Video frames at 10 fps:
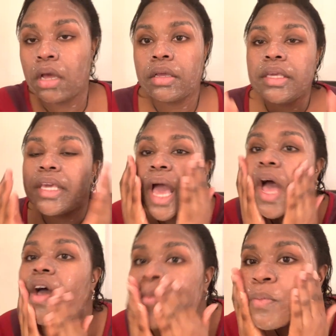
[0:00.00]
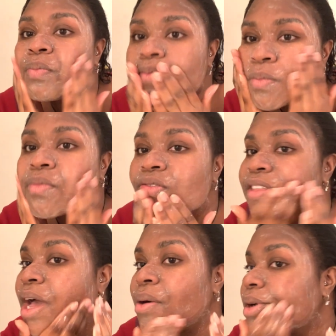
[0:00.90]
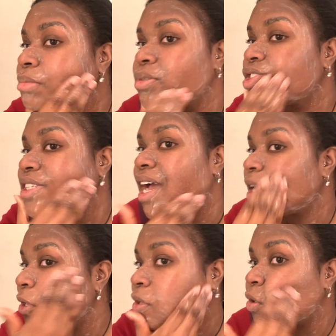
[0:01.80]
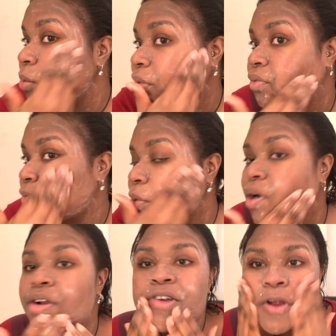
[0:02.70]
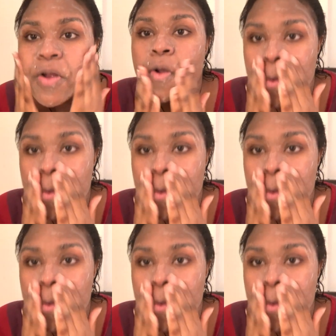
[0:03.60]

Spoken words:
Yeah. So now I'm just adding a little bit of water.